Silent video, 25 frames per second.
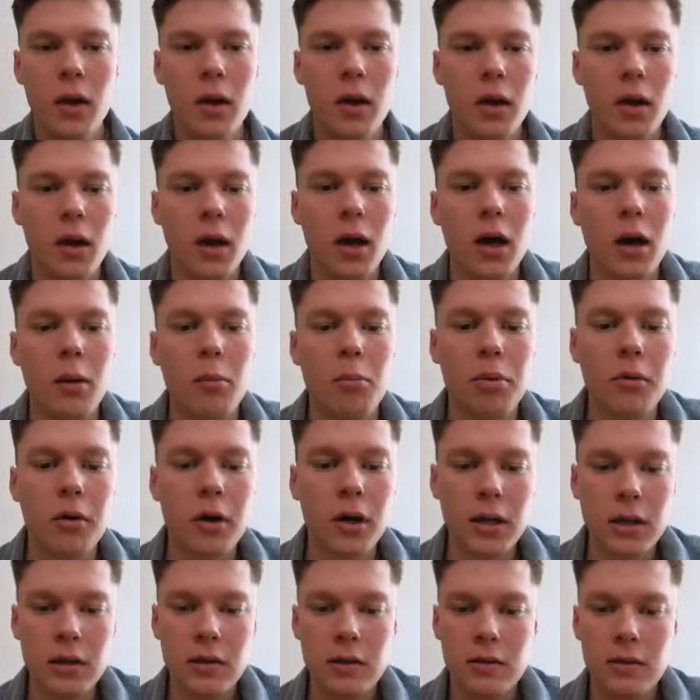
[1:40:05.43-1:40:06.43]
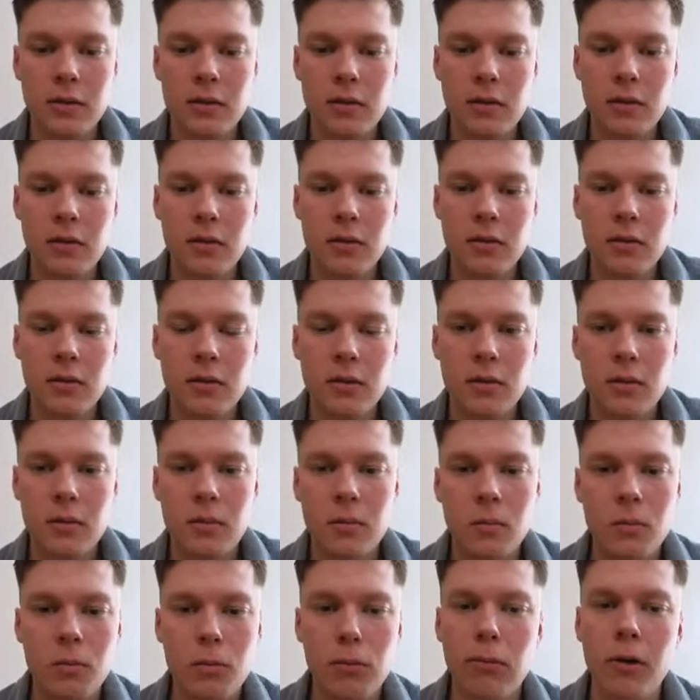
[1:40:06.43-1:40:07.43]
But
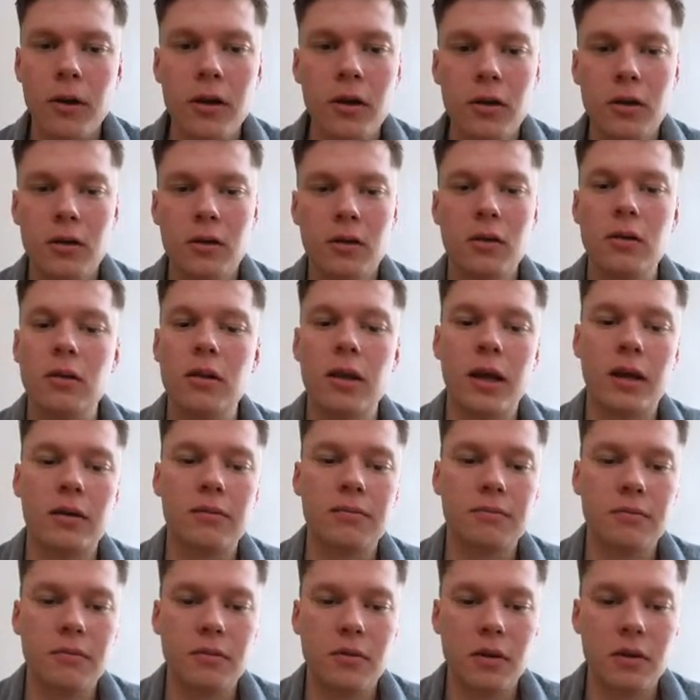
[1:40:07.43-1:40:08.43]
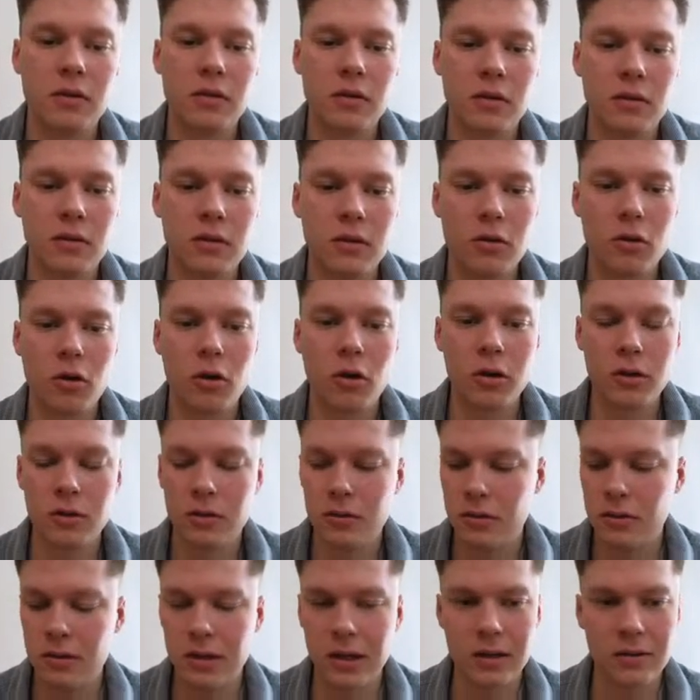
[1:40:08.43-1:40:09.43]
we, like, this is not,
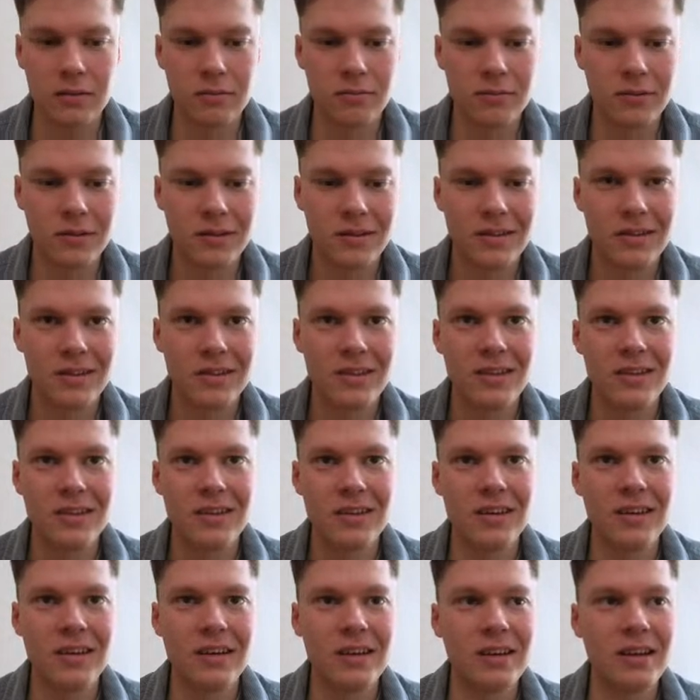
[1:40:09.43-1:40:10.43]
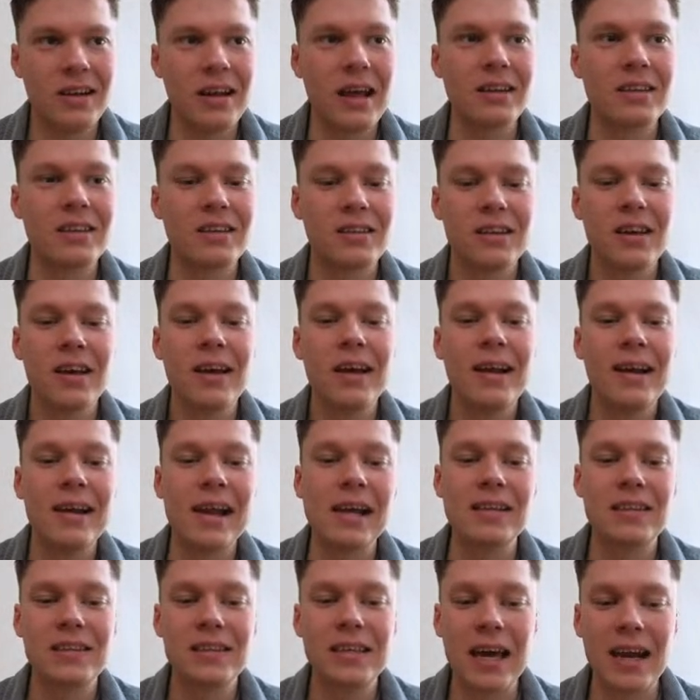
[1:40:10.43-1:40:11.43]
like, let's
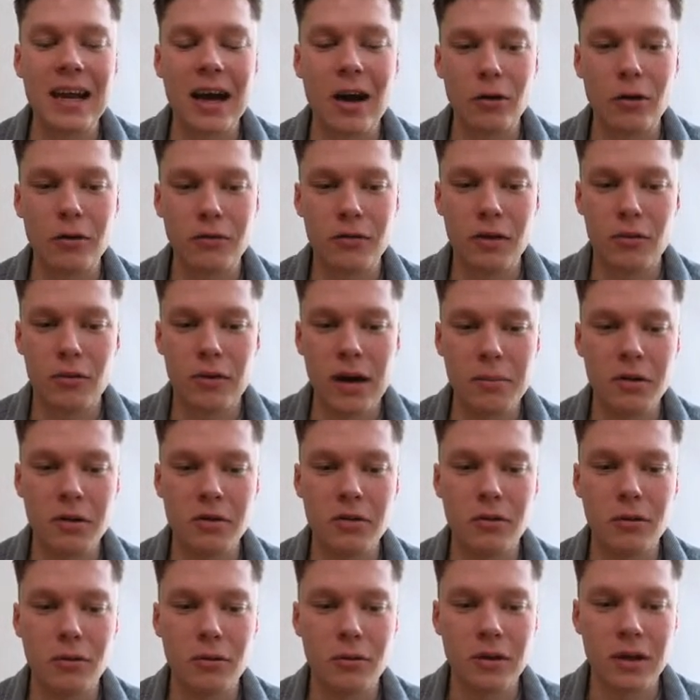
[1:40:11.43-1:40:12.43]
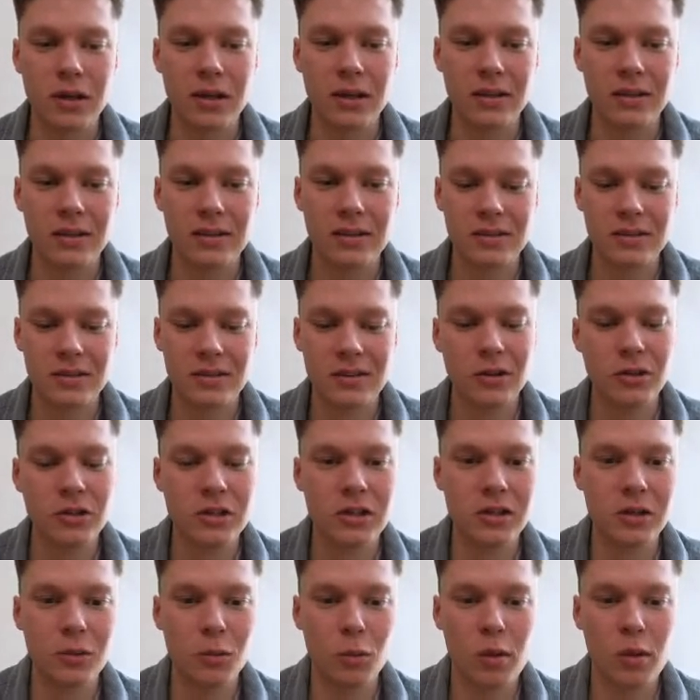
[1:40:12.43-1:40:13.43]
get out of the rabbit hole and let's
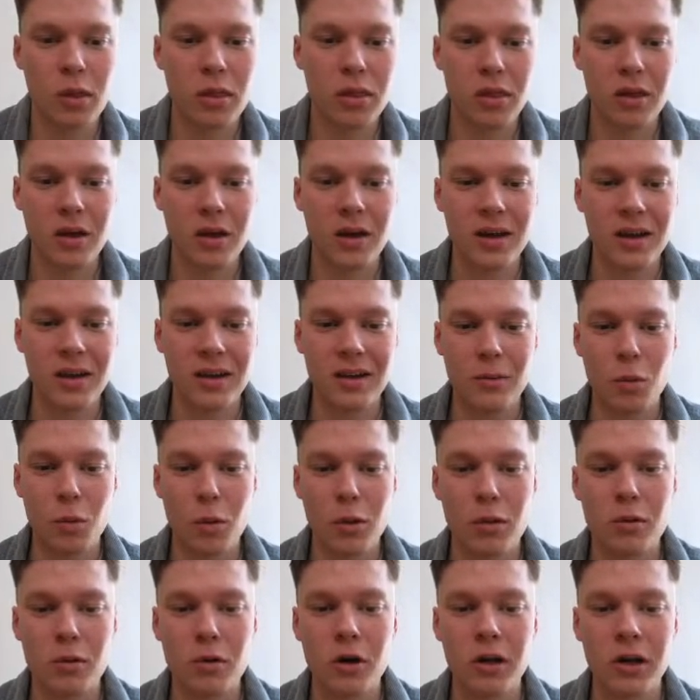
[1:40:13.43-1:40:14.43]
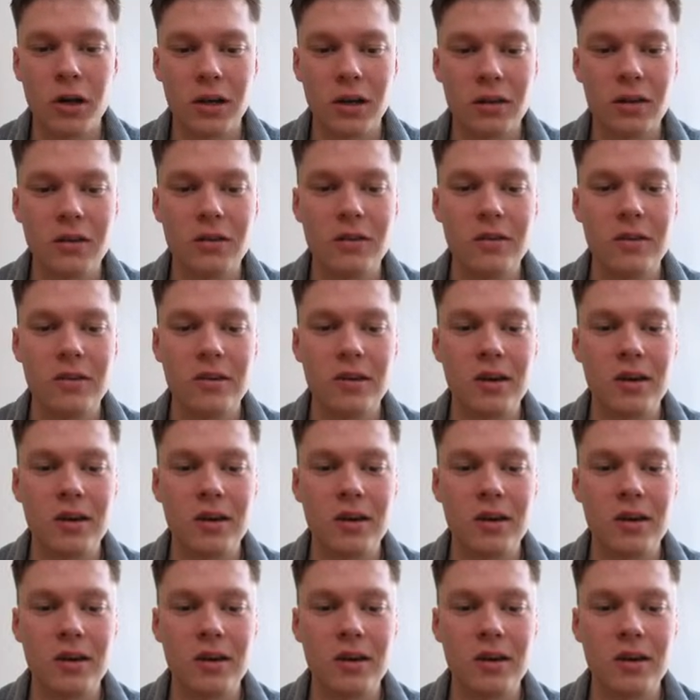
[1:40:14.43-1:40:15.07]
continue with logging. This is